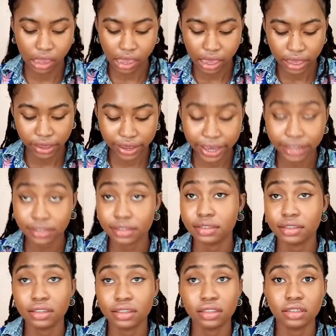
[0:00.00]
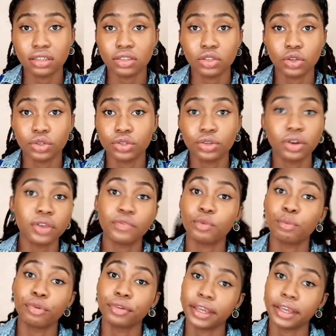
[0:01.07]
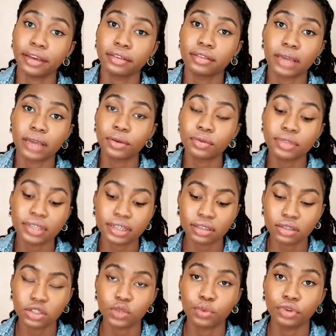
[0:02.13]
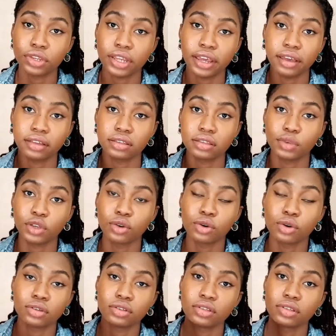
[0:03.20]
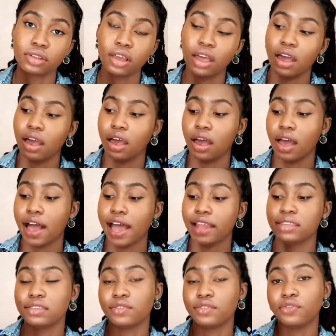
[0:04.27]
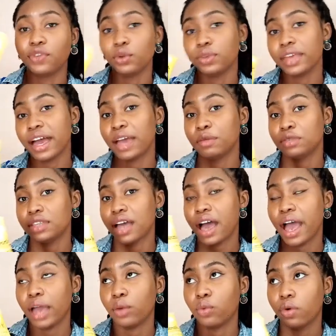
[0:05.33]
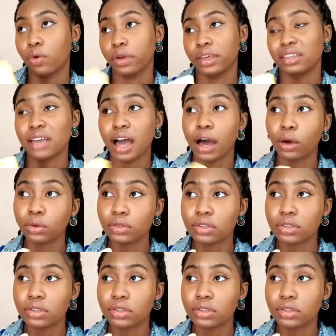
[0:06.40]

guys, it does not even protect. I think this protects, because at least a few times that I wore it out,